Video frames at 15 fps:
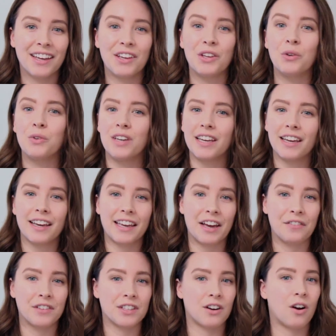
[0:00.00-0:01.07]
Unique
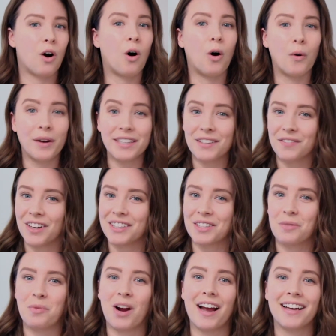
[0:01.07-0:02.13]
gifts are always a fun
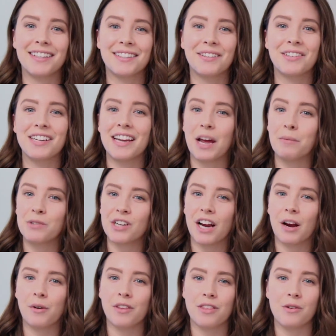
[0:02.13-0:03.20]
surprise, so today I'm
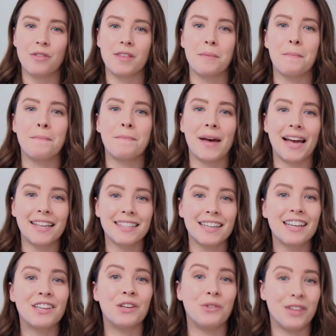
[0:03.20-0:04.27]
sharing with you the best
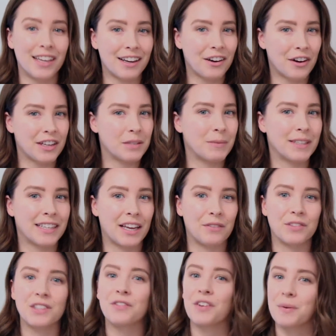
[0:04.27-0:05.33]
unique Christmas
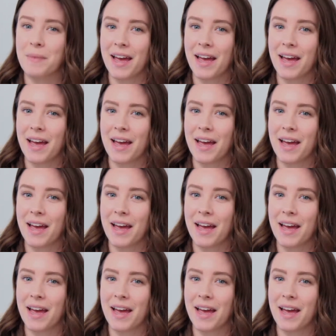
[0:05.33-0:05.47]
gifts for